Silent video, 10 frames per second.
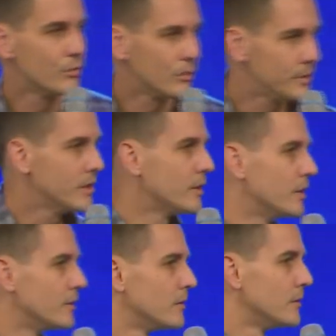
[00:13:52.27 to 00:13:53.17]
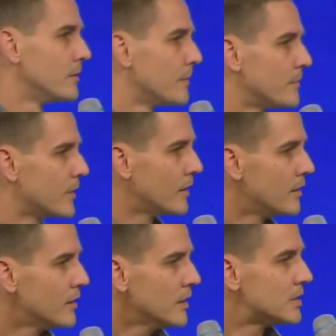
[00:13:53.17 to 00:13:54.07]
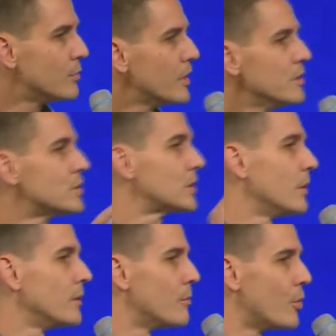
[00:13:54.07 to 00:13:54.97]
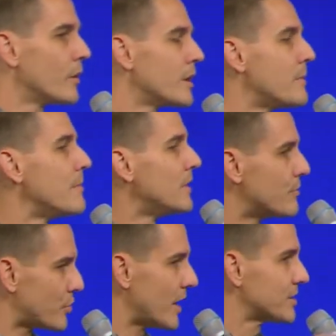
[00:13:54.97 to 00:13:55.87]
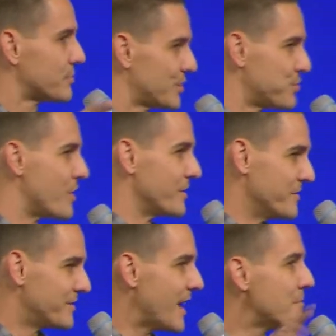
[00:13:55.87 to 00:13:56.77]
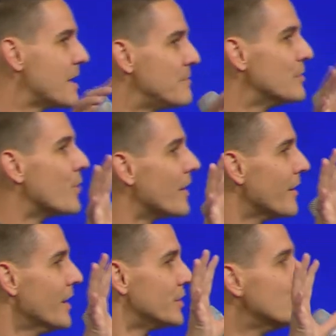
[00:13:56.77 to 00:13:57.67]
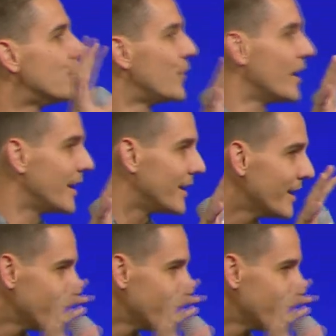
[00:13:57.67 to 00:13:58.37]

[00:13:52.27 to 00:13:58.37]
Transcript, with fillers: will be good. See, what you sow in the morning may be the prosperous one. That may be where you find